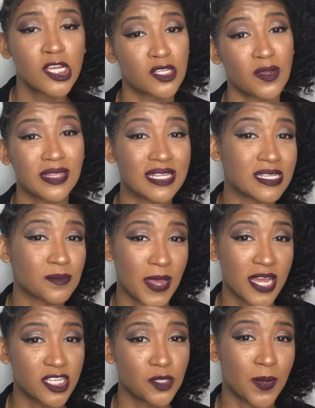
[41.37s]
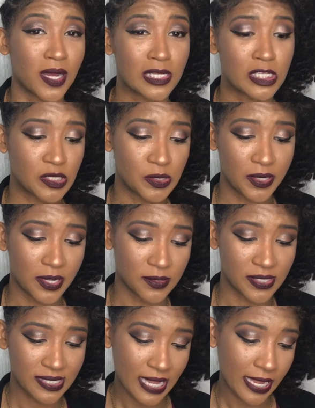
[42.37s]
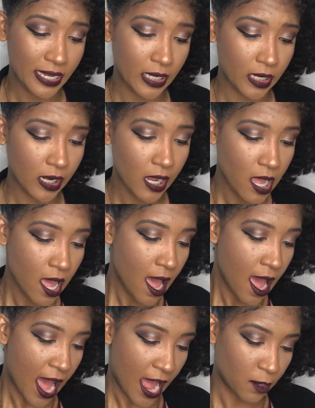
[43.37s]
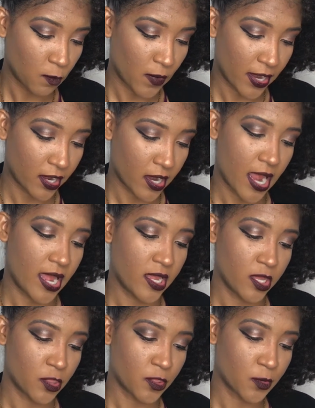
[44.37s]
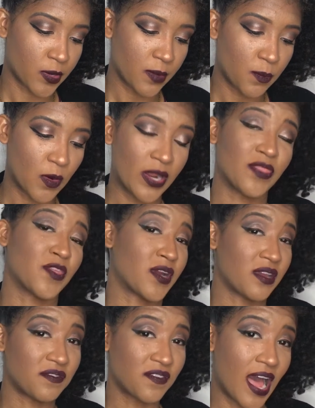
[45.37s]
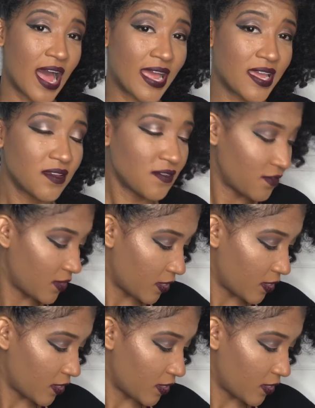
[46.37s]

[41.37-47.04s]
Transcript: So in the Smashbox Studio Skin, I wear a 3.35.